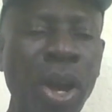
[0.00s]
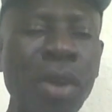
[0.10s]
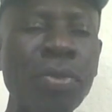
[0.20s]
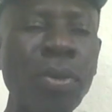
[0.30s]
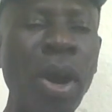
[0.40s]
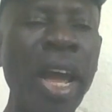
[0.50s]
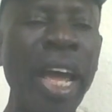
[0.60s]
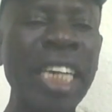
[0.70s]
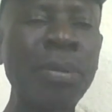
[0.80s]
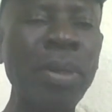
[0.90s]
We have
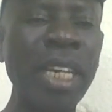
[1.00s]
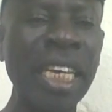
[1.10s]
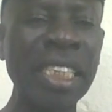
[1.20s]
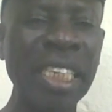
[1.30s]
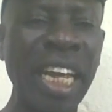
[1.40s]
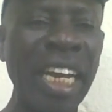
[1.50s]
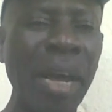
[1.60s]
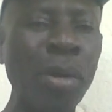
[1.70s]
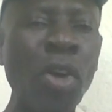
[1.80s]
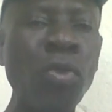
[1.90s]
experienced a number